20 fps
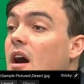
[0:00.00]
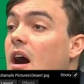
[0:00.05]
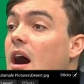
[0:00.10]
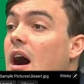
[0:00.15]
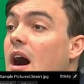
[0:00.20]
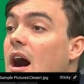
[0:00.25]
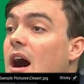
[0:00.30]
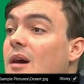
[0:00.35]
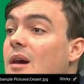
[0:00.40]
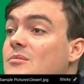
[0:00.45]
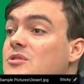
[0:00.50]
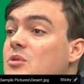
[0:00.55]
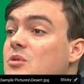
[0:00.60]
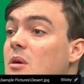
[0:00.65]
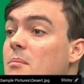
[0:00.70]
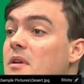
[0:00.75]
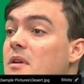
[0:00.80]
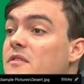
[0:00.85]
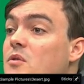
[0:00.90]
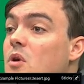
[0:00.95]

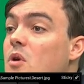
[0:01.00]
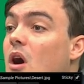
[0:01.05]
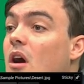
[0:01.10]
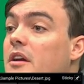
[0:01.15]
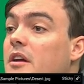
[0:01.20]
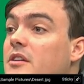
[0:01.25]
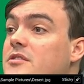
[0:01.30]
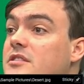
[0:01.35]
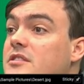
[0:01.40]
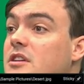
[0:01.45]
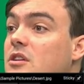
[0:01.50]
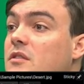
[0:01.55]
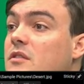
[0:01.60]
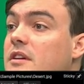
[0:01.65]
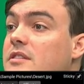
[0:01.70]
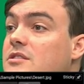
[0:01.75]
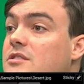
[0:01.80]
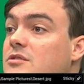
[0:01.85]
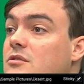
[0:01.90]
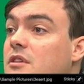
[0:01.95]
But if you are using
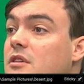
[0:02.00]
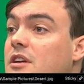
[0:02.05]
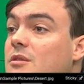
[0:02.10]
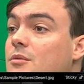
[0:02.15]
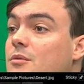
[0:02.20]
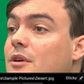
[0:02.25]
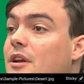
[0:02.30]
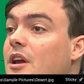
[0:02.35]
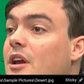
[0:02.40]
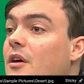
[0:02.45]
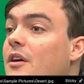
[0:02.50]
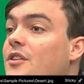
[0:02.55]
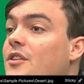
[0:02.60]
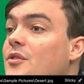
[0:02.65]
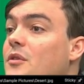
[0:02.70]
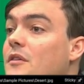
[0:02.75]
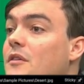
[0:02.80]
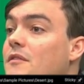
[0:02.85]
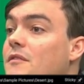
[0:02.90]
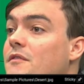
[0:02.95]
green screen, we're gonna go
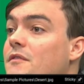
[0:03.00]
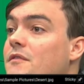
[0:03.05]
into a